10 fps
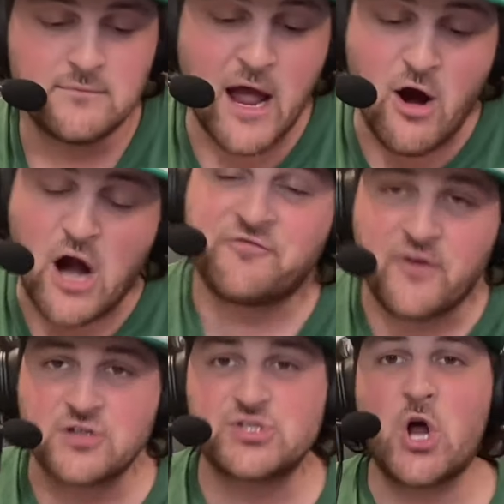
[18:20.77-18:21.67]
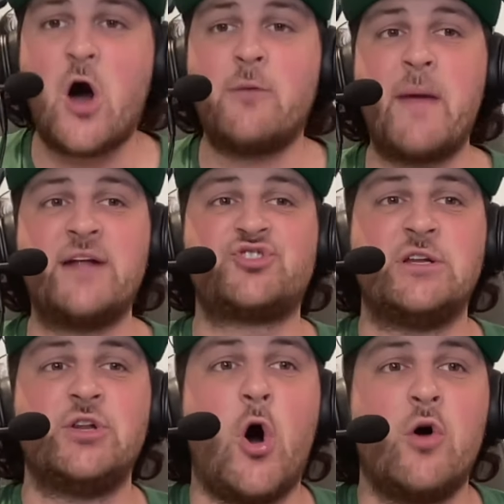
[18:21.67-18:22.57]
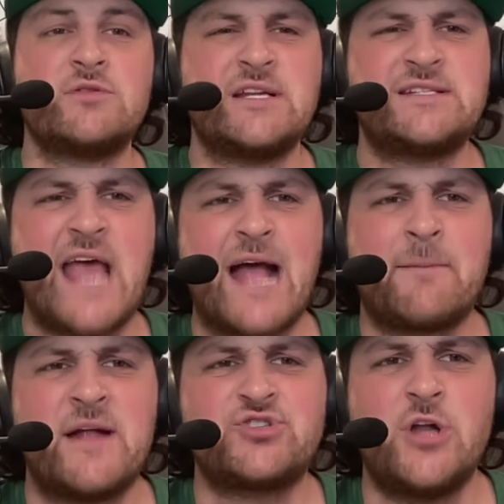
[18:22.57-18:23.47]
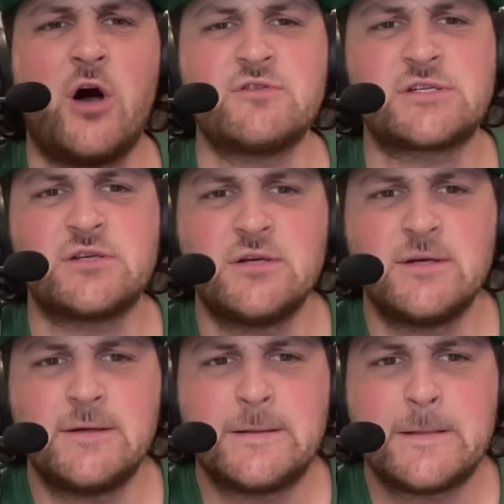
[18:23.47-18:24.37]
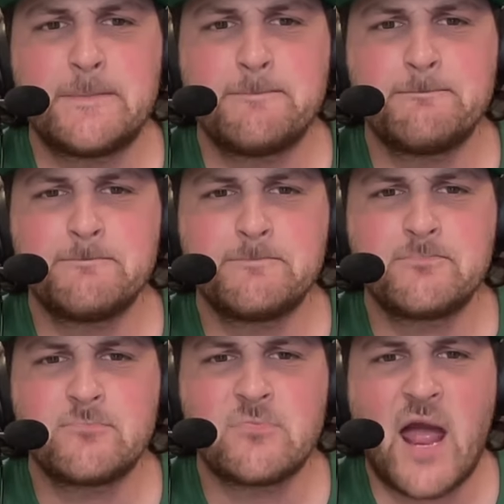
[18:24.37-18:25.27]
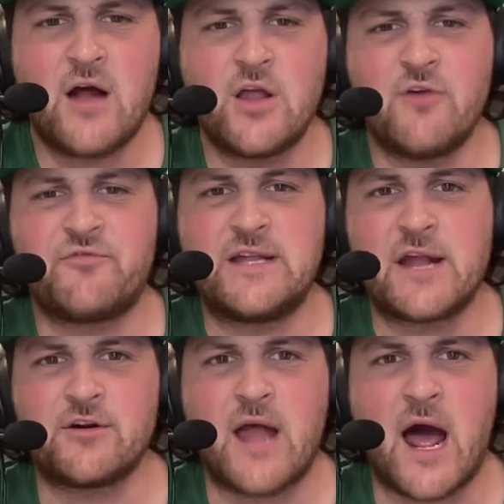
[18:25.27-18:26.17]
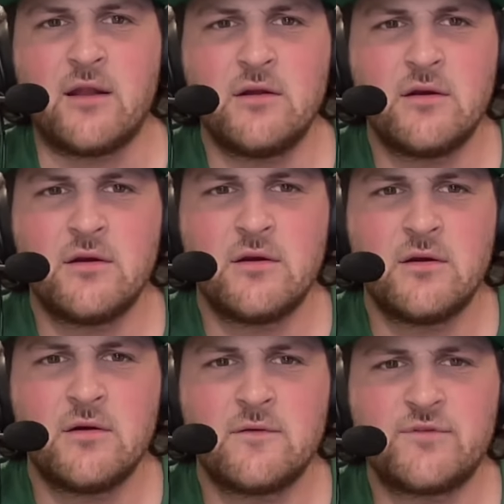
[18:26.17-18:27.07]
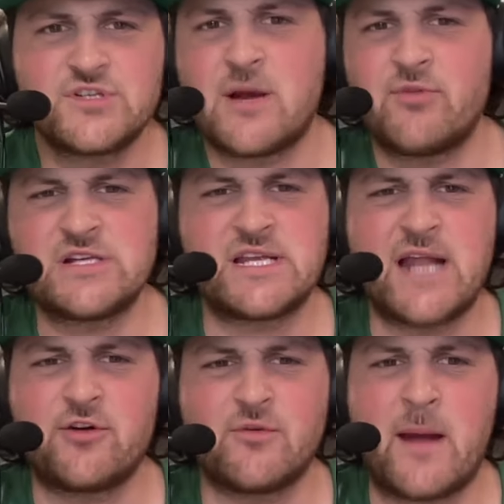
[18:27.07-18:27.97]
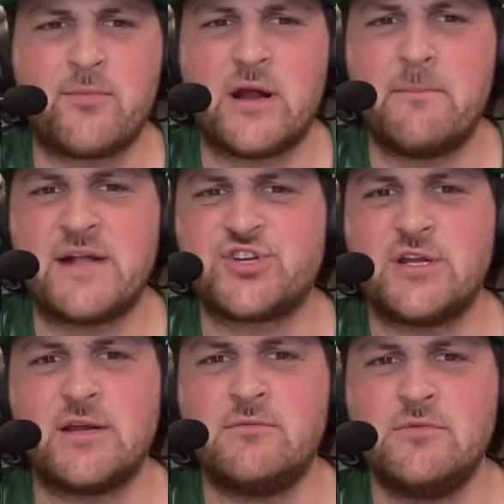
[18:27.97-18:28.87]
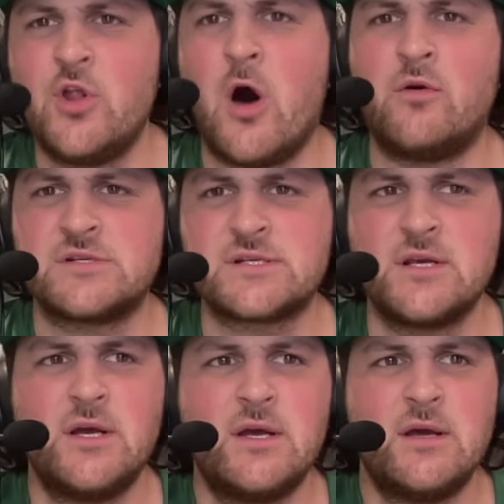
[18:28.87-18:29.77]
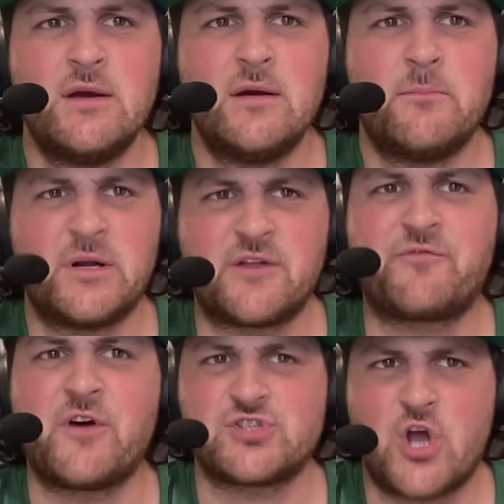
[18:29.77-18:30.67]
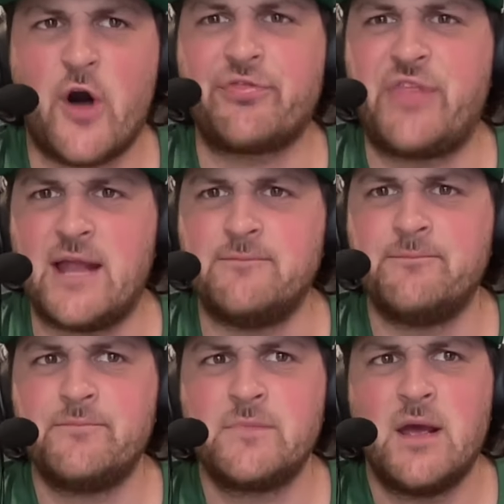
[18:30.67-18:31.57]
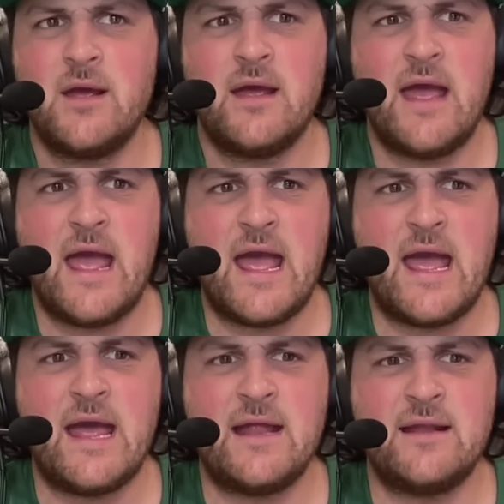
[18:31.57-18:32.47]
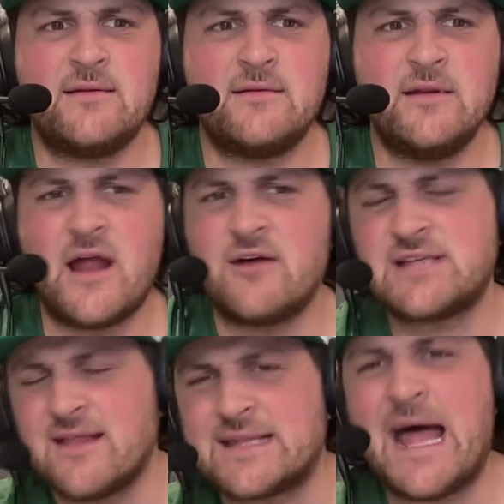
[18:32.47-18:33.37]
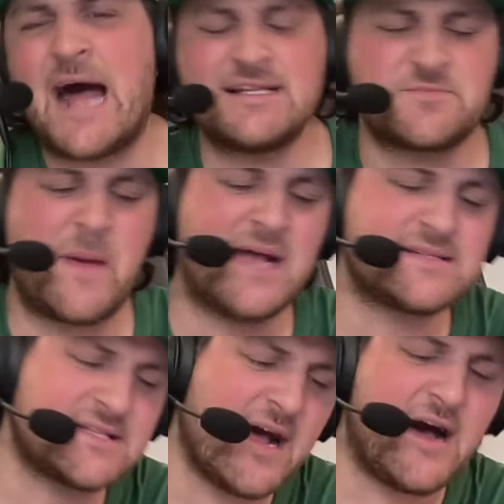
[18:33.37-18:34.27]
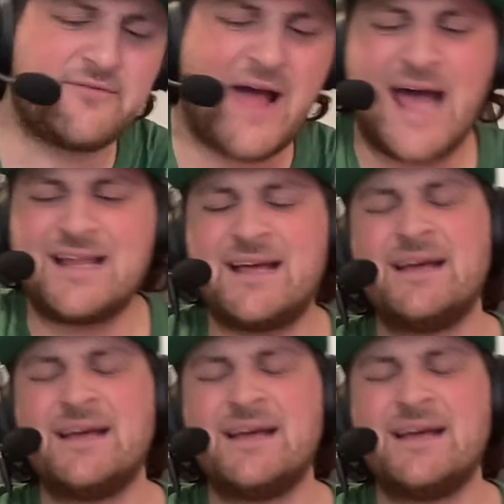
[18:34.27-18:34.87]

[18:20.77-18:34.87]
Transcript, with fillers: Now, our first call mentioned Knowles. Did Zach mention Knowles? I don't know if he did or not. For some reason, I don't remember him mentioning Knowles. But the first call did. And, you know, said, like, not his best stuff. I,